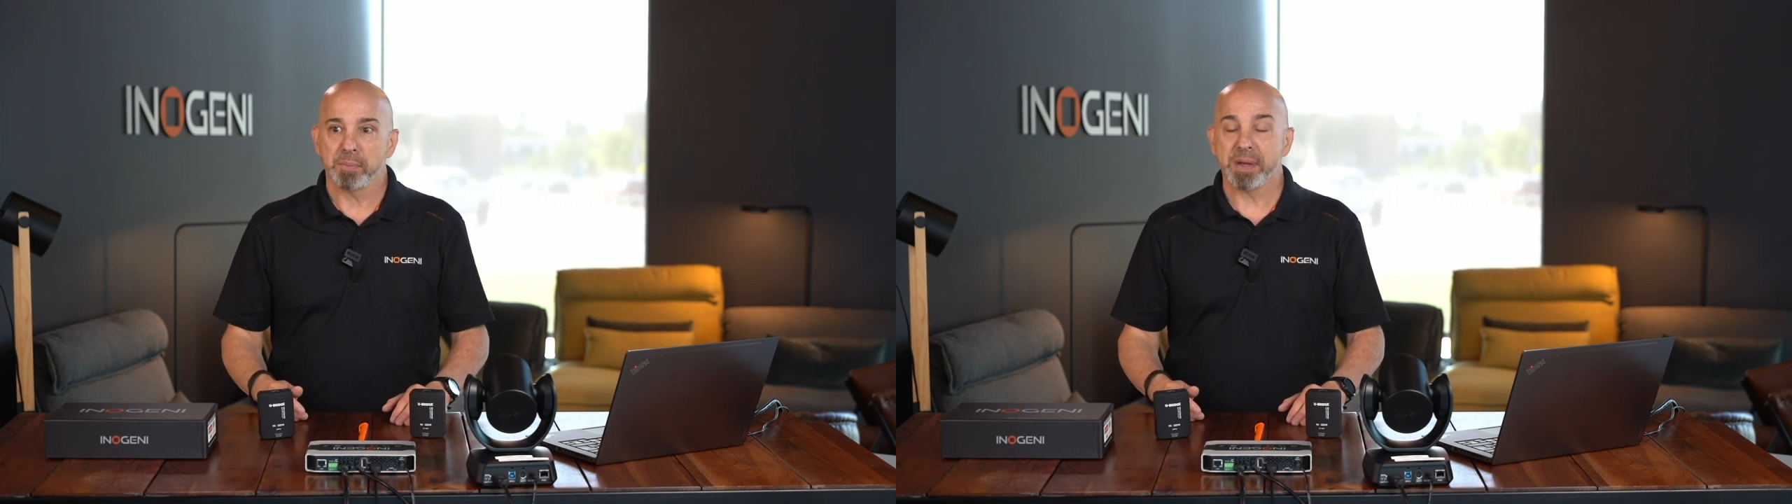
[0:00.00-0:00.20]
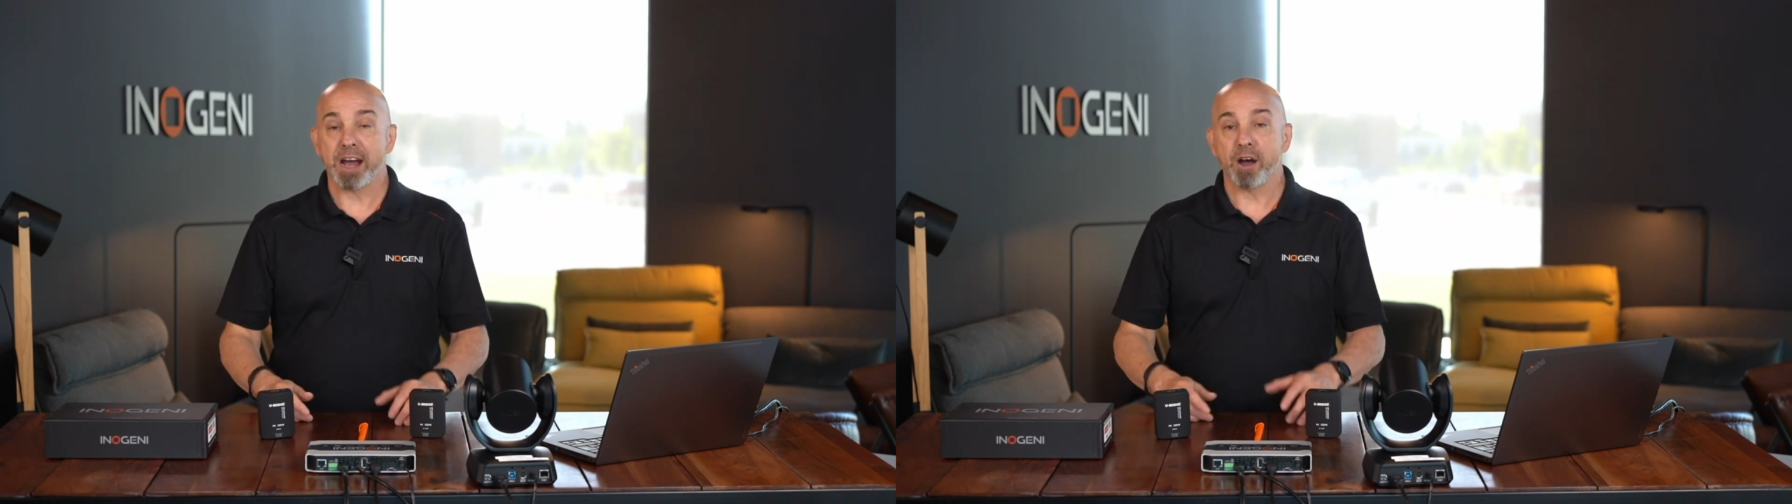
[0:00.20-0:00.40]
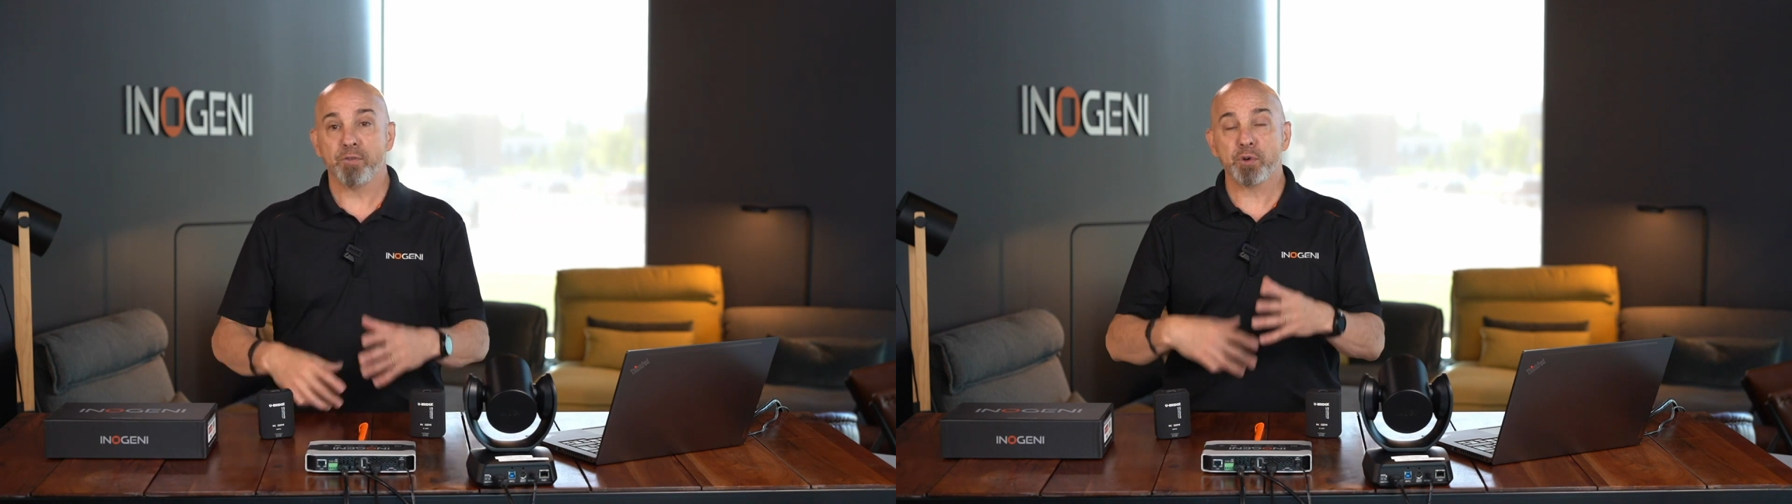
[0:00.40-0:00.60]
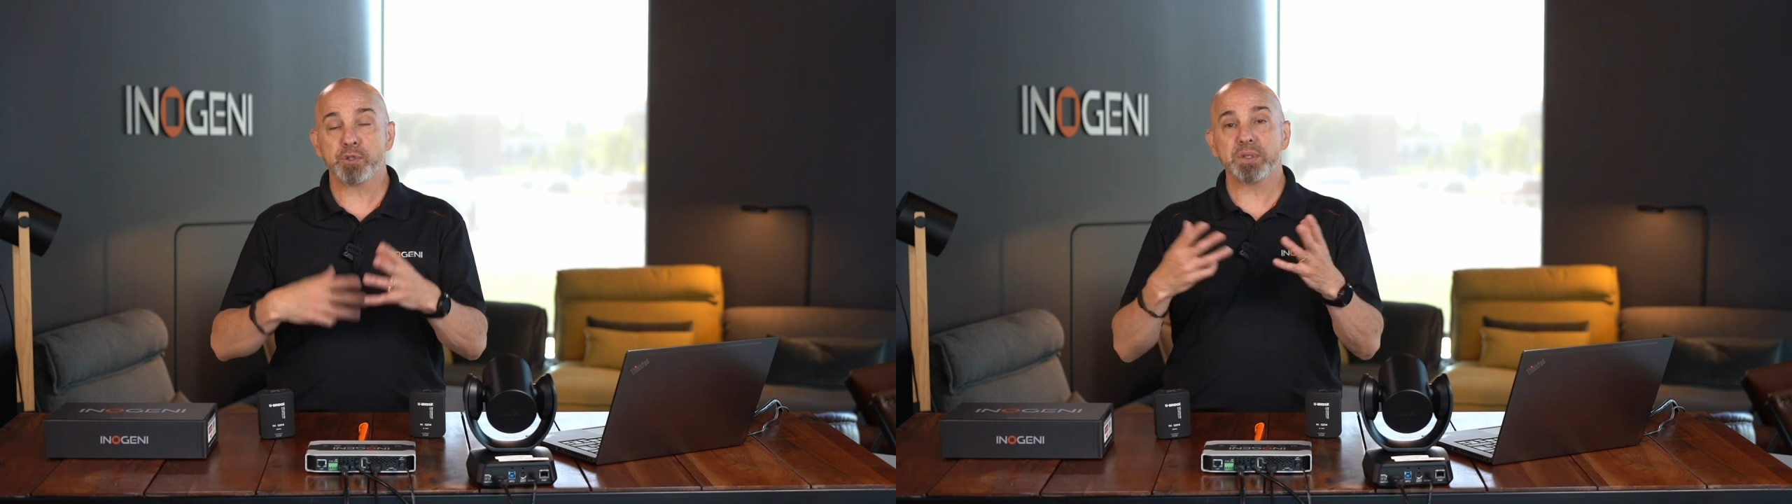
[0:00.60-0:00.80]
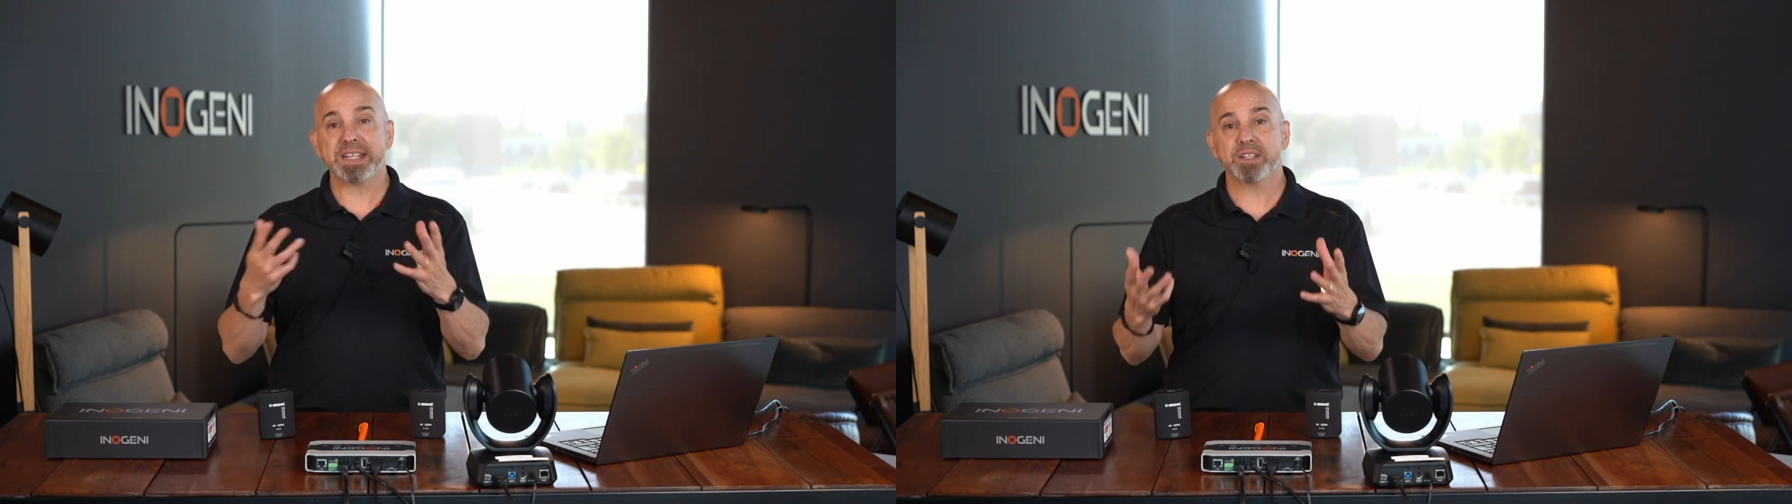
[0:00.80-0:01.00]
10 to
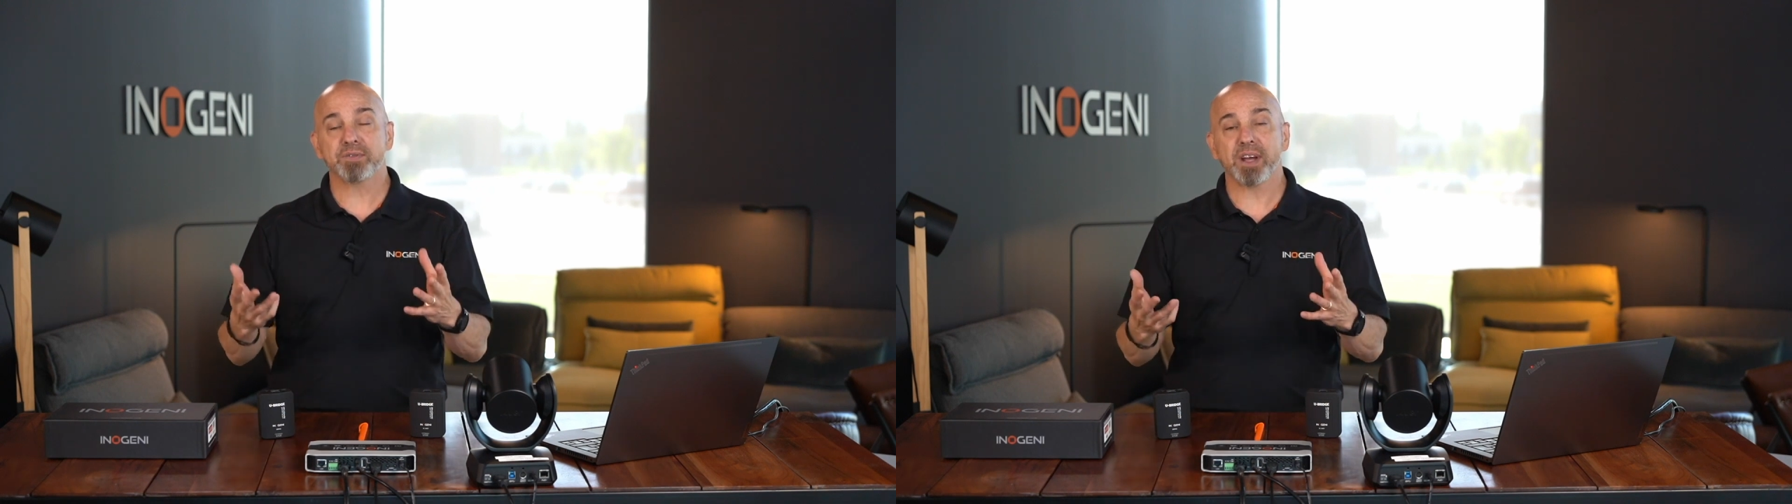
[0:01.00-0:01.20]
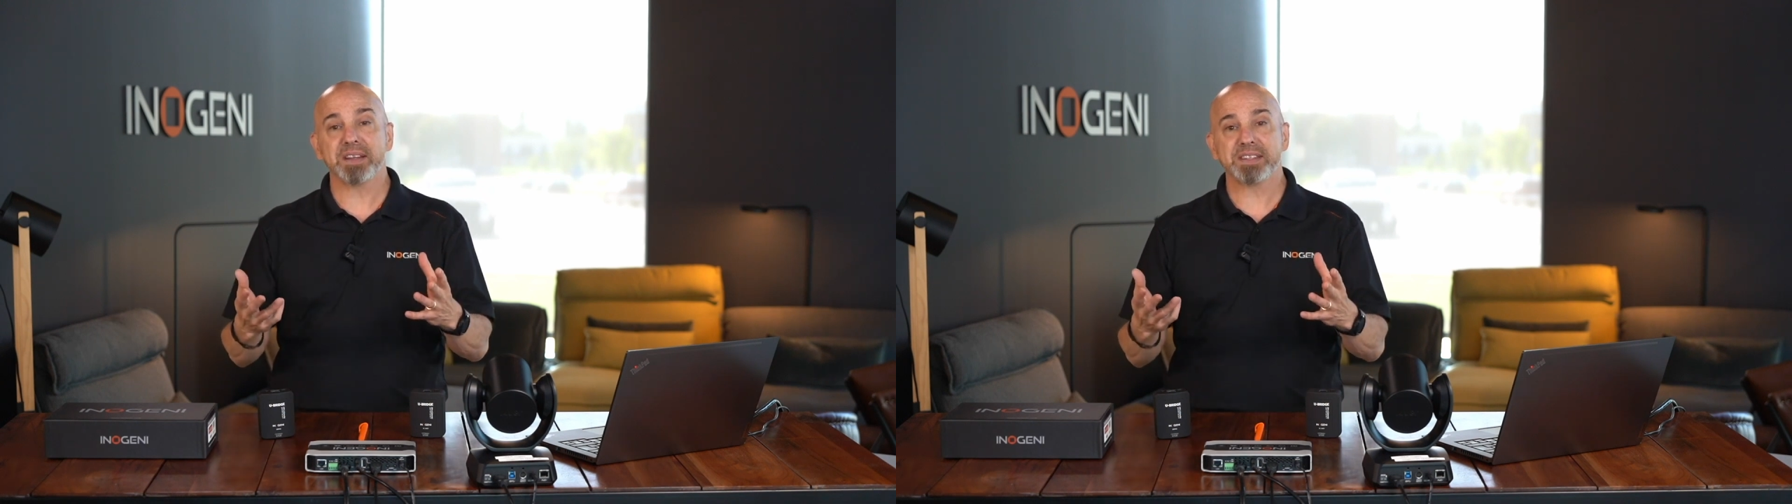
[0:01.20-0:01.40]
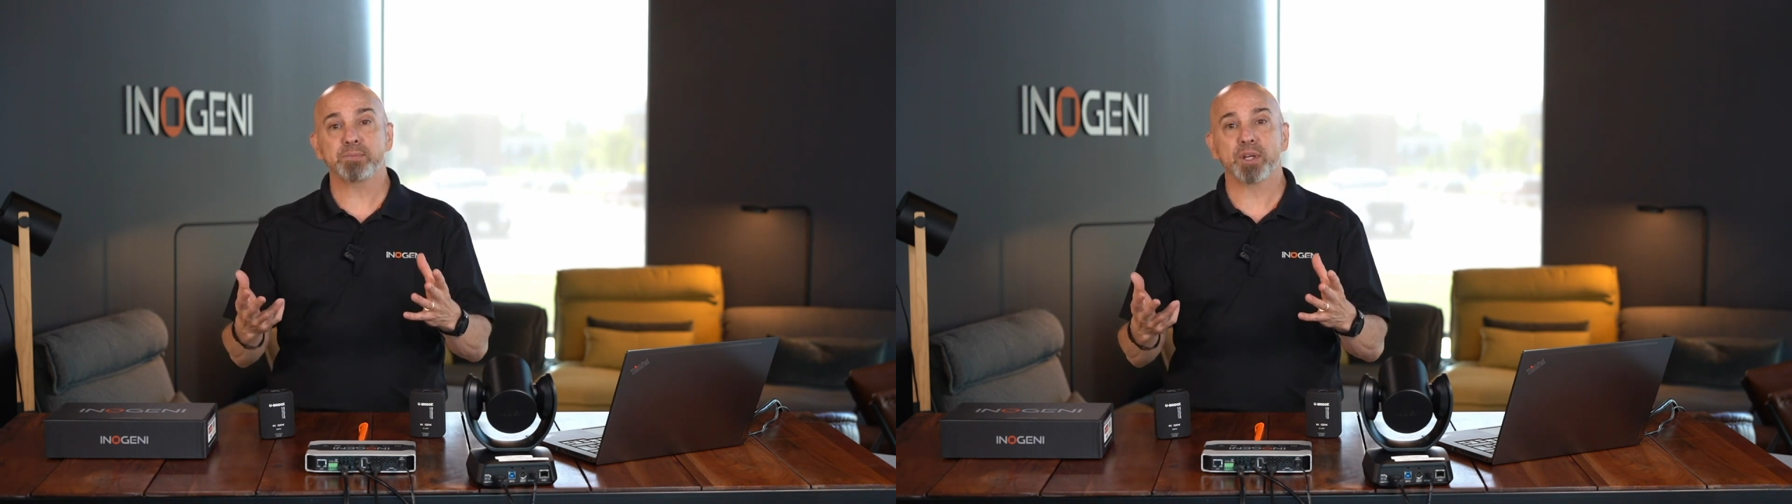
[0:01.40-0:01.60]
15 meters.